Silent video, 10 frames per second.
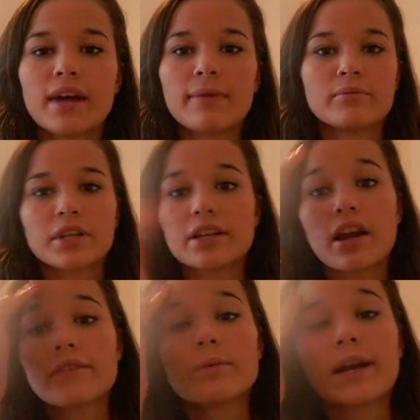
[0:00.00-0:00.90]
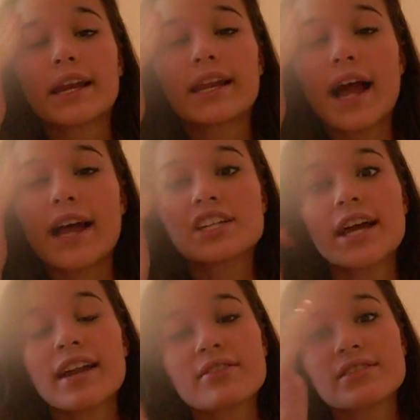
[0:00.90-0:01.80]
I'm really not even wearing any
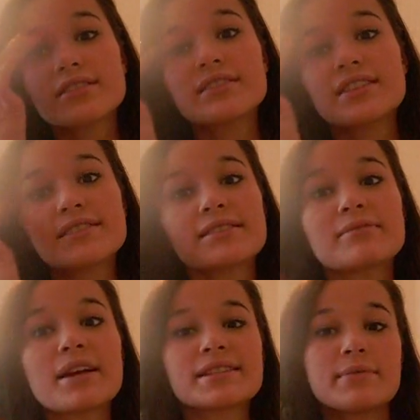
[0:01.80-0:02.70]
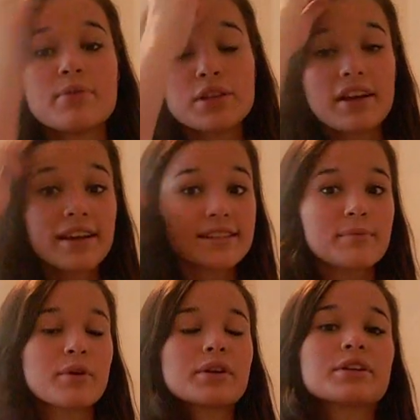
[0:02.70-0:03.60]
eyeshadow. This is just a simple look because
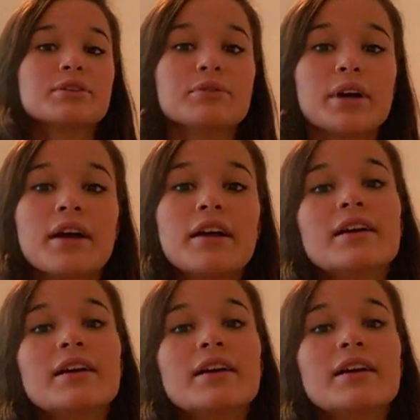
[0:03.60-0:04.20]
I'm going to